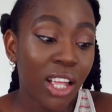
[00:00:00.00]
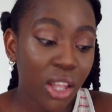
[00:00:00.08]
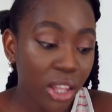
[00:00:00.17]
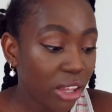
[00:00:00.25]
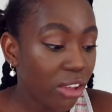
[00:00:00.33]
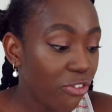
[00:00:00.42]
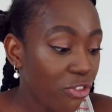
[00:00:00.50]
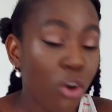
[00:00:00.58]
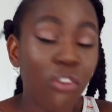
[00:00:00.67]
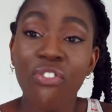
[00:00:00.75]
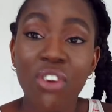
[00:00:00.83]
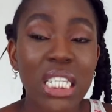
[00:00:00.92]
if
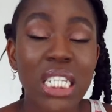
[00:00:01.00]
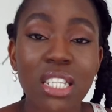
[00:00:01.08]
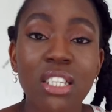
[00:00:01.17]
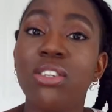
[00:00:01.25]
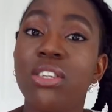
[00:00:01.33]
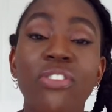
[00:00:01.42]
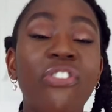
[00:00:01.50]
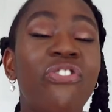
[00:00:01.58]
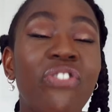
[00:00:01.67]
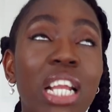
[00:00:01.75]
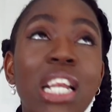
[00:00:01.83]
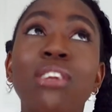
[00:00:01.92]
your face is
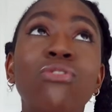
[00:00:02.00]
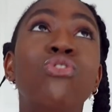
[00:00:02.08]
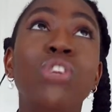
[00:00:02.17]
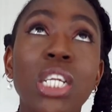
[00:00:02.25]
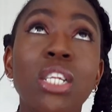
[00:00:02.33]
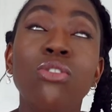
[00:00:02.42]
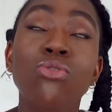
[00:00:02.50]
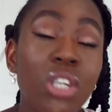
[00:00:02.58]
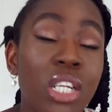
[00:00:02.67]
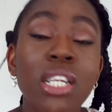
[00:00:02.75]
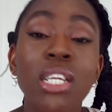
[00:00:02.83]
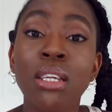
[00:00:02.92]
feeling really,
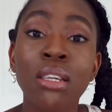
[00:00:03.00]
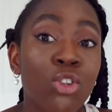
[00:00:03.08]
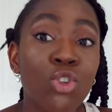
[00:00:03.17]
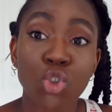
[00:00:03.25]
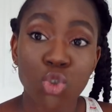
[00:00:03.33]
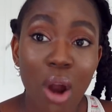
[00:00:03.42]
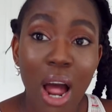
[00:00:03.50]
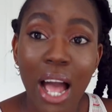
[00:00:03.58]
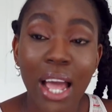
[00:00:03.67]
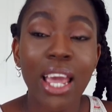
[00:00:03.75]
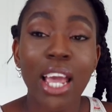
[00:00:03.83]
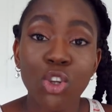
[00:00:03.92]
really
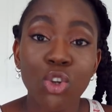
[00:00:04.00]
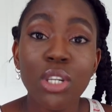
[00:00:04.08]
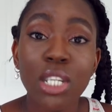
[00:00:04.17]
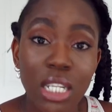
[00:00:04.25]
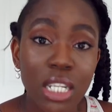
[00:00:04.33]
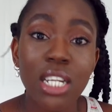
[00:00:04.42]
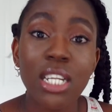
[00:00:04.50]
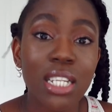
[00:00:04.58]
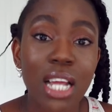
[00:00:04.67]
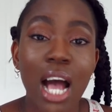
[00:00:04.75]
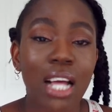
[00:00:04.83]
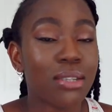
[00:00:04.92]
dry and you need
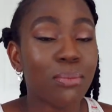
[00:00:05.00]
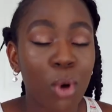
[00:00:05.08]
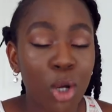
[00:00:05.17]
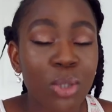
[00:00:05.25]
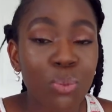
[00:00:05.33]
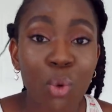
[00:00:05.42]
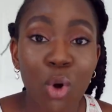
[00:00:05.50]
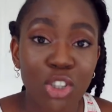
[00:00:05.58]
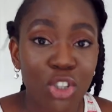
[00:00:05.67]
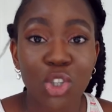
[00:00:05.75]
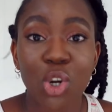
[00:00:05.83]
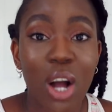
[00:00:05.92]
as much
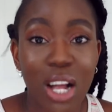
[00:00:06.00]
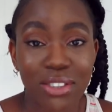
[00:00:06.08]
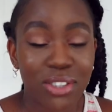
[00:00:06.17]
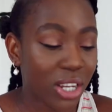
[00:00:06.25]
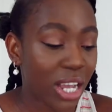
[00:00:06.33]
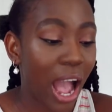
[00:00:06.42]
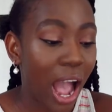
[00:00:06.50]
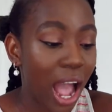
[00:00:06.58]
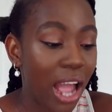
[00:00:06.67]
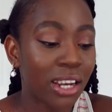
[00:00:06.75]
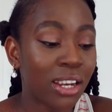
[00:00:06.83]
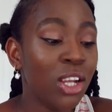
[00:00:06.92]
moisture as you
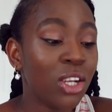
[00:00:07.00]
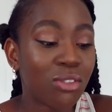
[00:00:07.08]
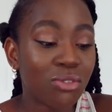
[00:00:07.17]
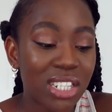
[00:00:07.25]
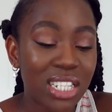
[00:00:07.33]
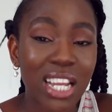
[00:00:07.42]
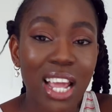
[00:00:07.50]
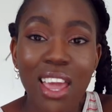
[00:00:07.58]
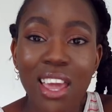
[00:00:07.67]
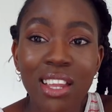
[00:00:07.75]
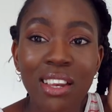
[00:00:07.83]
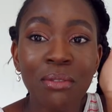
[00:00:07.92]
can
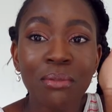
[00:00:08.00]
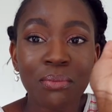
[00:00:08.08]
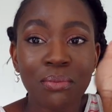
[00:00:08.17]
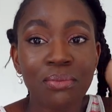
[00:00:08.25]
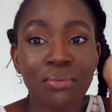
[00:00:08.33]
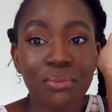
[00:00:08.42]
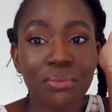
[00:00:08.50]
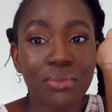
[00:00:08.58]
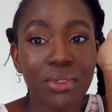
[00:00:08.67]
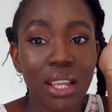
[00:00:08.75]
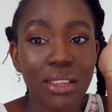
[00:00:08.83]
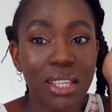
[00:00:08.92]
retain,
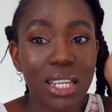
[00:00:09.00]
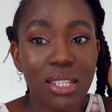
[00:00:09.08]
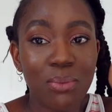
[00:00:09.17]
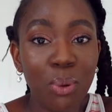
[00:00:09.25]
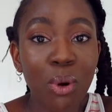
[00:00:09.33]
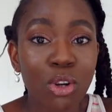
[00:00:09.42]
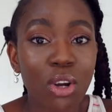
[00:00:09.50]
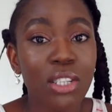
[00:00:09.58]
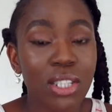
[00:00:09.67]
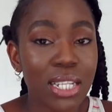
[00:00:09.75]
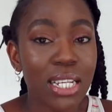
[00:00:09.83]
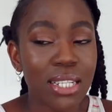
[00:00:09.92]
this
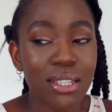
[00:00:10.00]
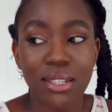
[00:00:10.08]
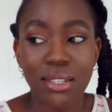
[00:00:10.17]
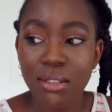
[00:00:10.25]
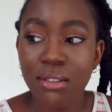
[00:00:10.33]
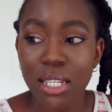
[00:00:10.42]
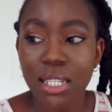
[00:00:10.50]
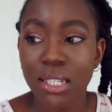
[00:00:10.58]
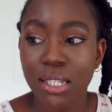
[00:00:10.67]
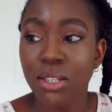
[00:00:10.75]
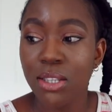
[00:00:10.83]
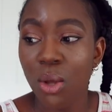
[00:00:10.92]
product is
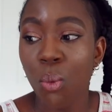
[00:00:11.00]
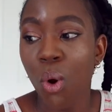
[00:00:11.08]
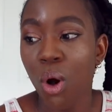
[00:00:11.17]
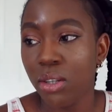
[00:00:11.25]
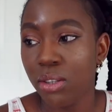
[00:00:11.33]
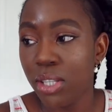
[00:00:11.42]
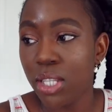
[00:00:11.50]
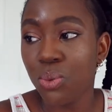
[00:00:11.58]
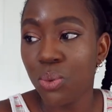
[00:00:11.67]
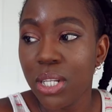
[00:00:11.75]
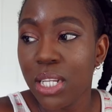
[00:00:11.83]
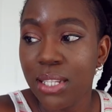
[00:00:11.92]
the one. This
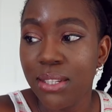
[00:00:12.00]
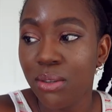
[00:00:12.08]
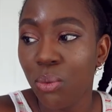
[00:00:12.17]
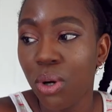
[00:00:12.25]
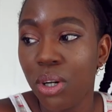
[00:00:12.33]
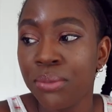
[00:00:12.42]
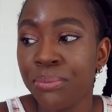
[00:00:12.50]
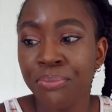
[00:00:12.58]
one is the one.